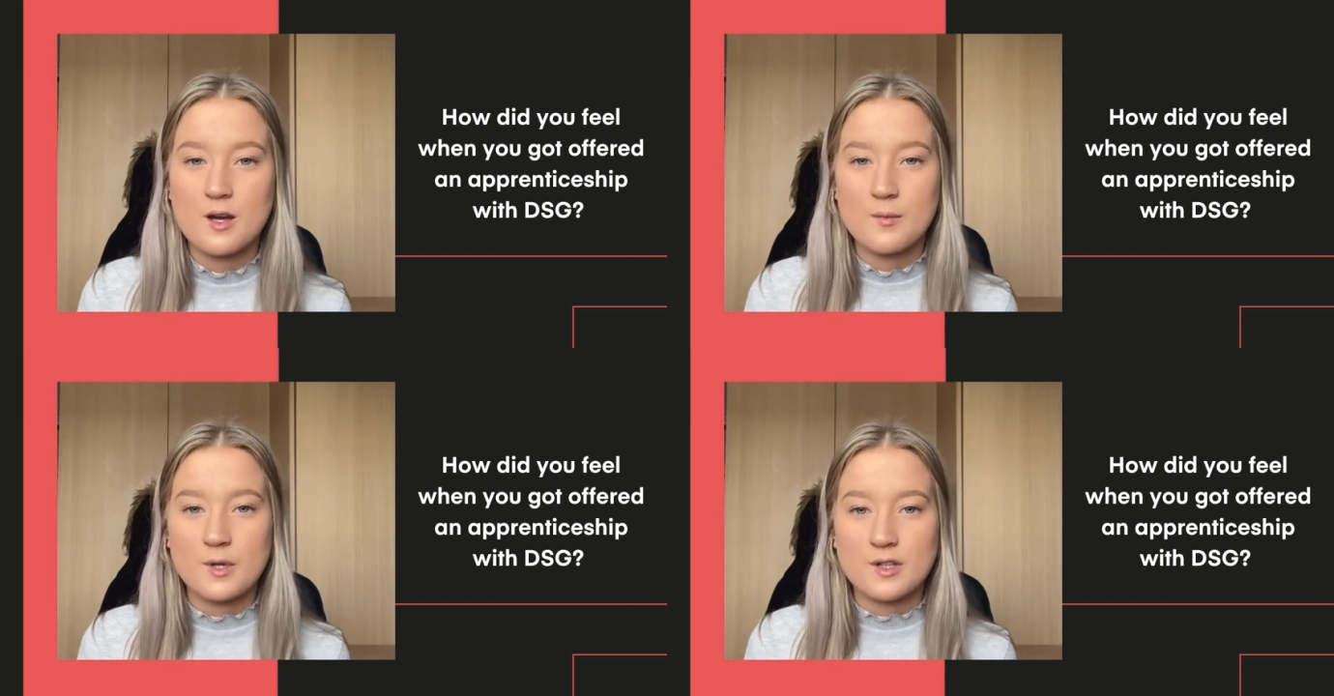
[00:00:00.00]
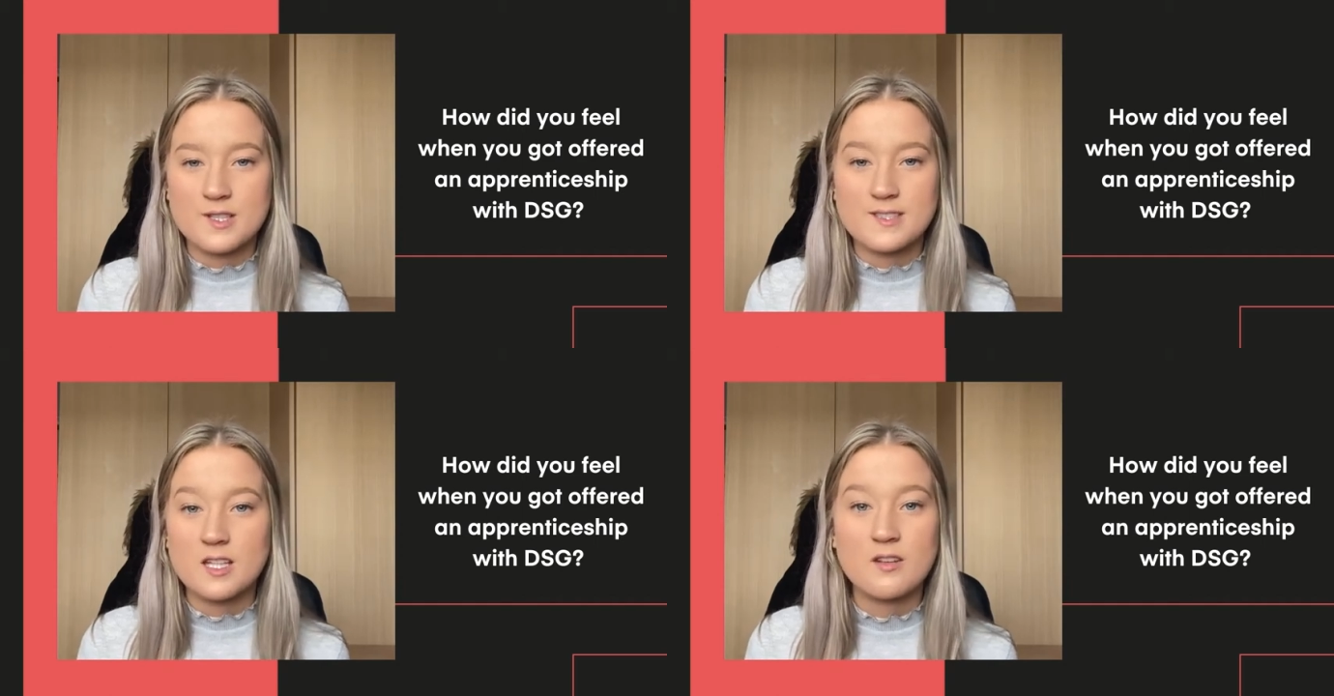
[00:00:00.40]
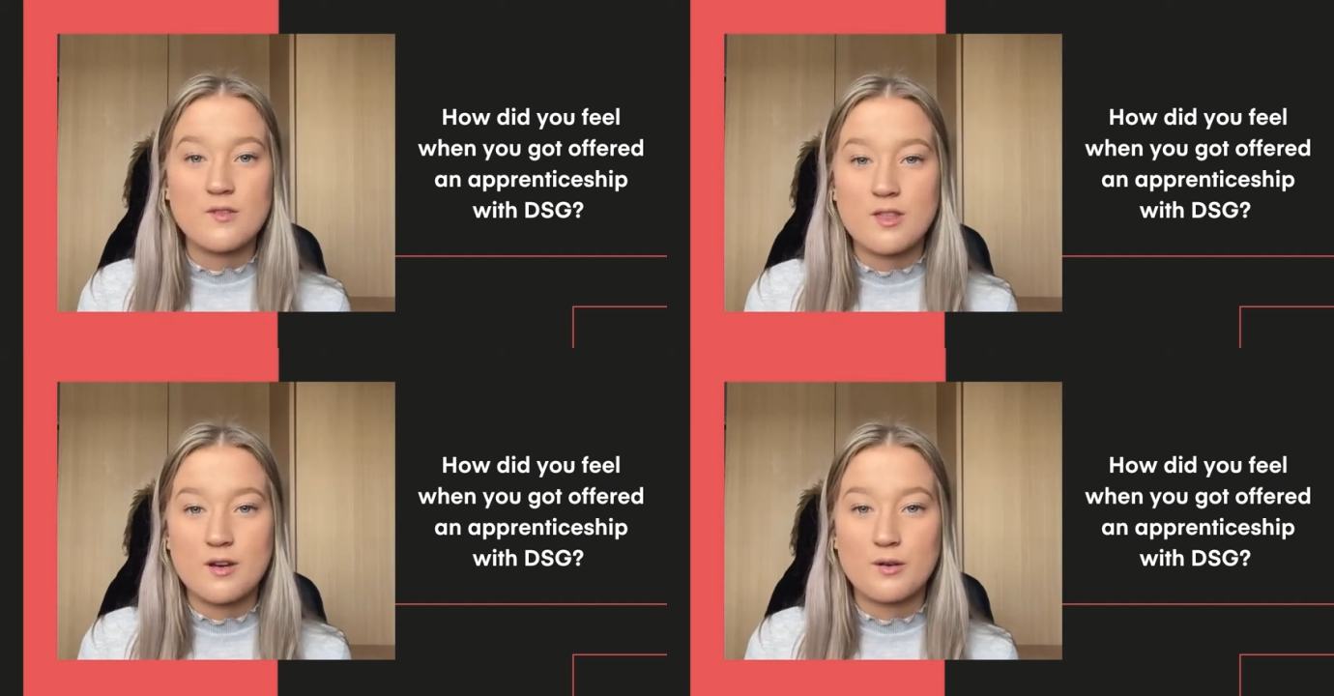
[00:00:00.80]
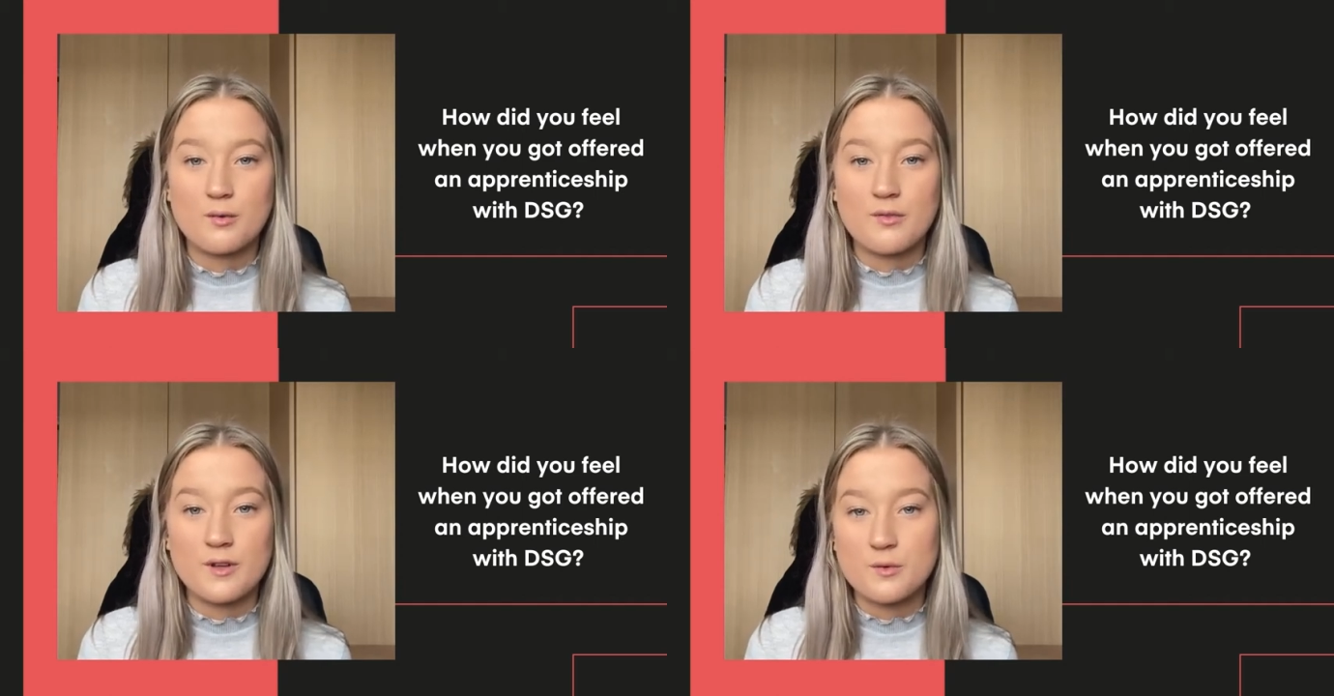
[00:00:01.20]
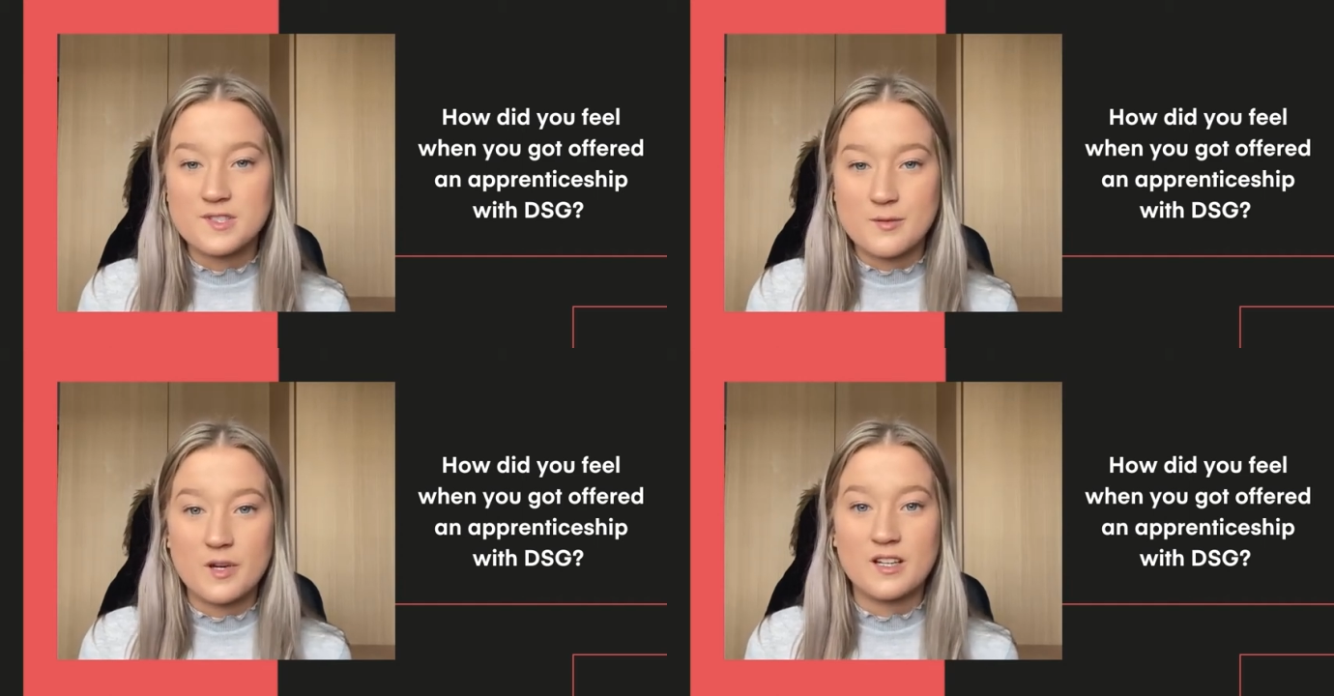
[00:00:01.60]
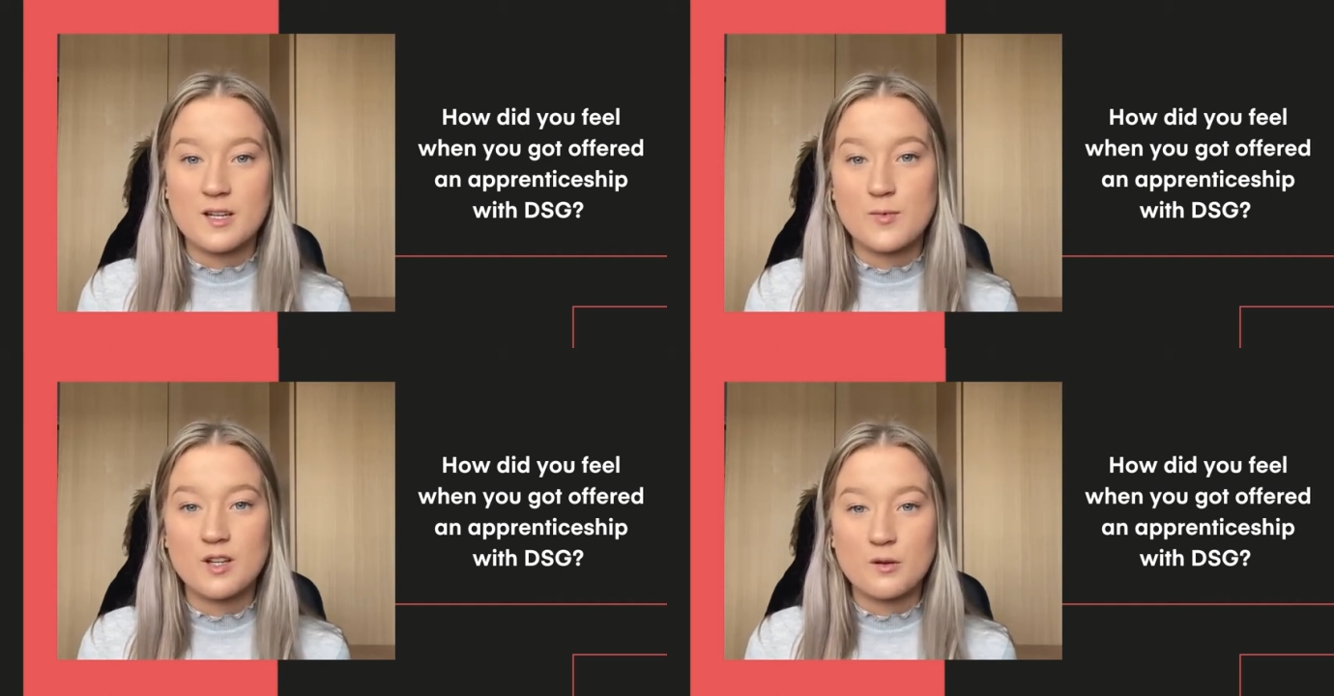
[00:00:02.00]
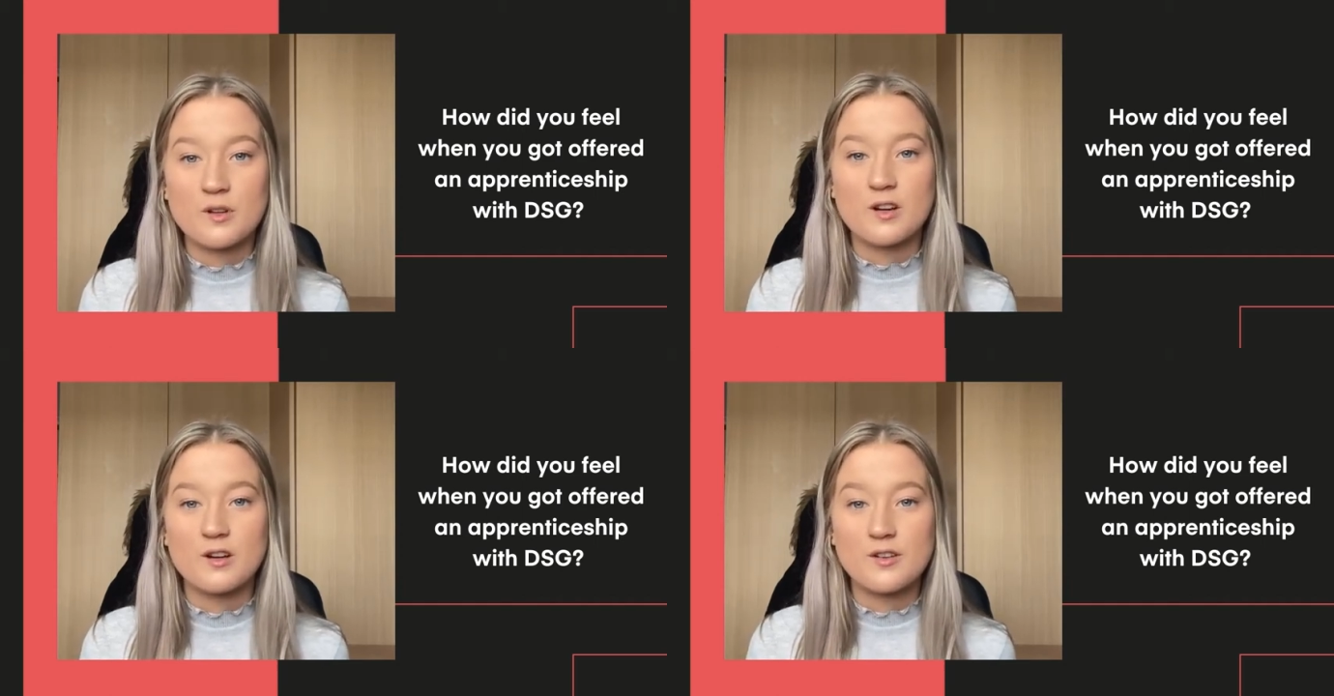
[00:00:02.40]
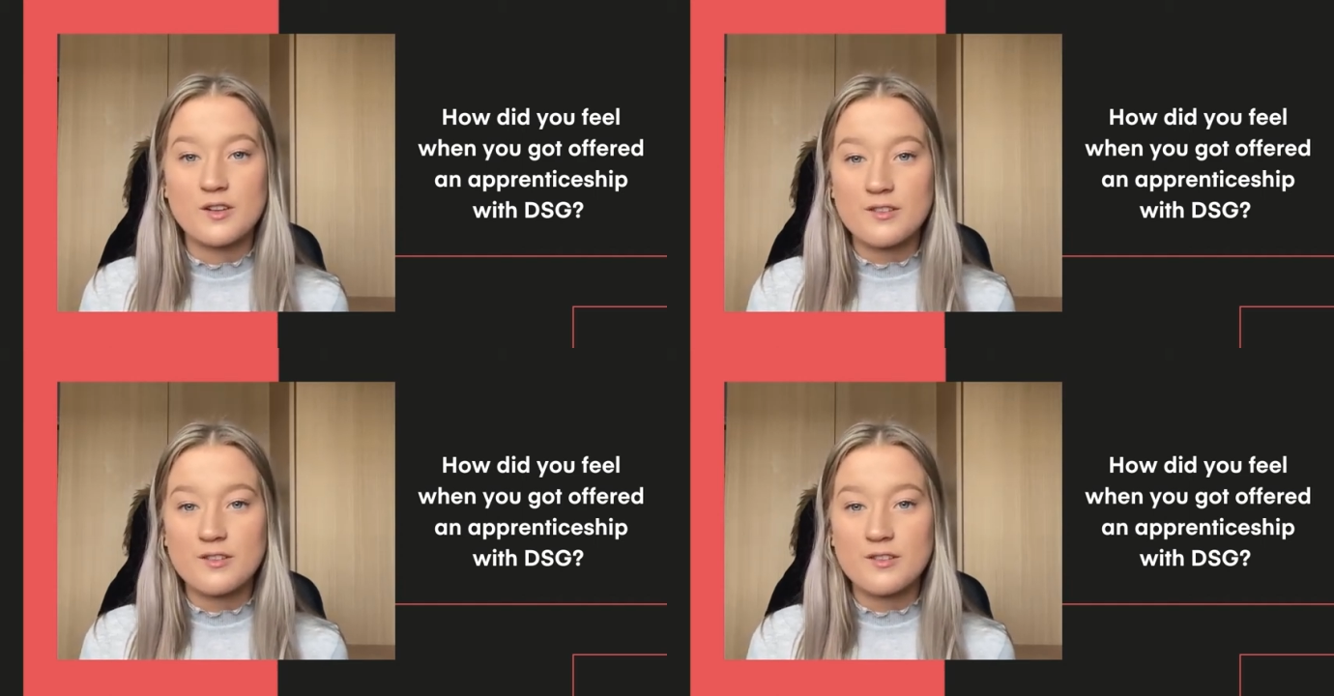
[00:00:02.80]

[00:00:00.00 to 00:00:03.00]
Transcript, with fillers: because even though there was a pandemic going on,